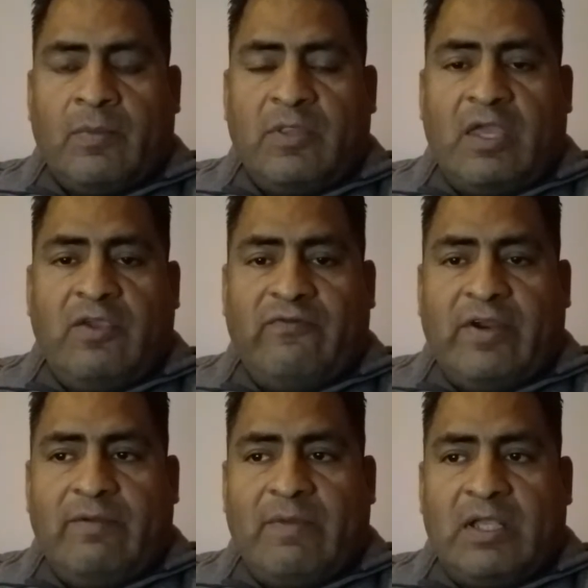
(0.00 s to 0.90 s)
Thank you
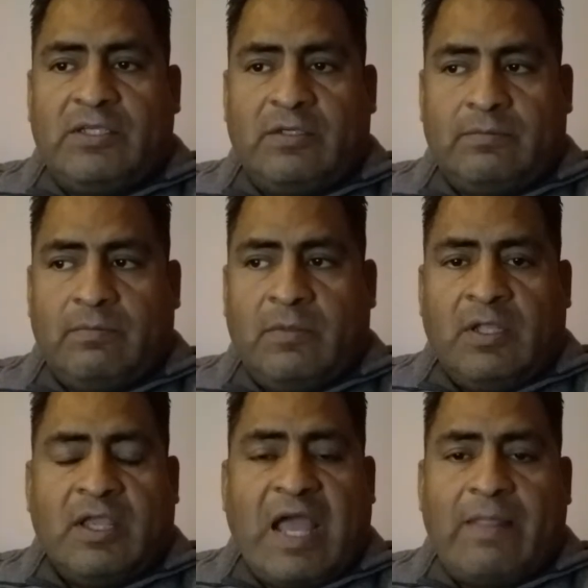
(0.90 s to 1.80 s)
very much.
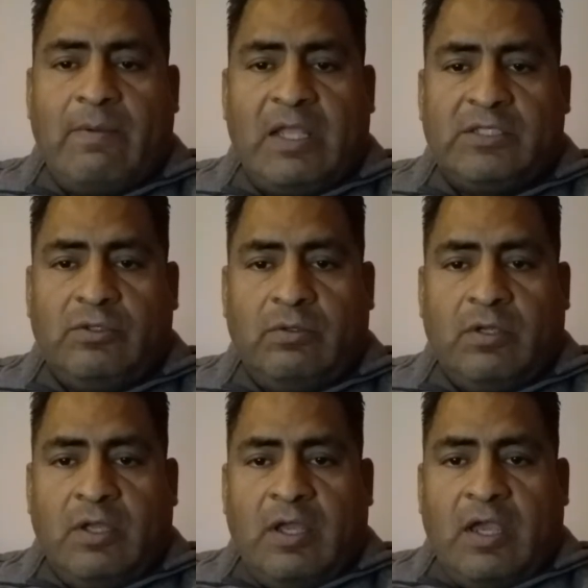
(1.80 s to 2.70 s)
God bless you,
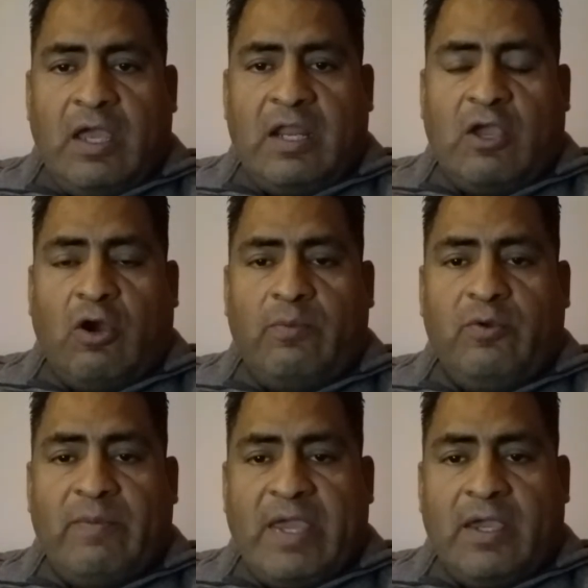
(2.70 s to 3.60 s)
and I hope you
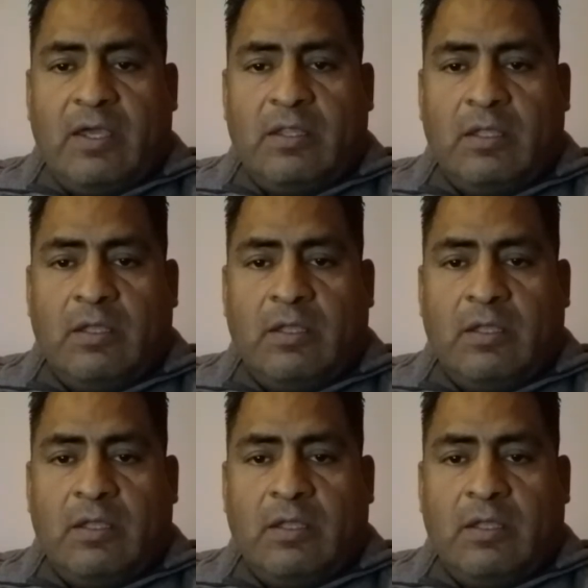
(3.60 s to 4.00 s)
make it.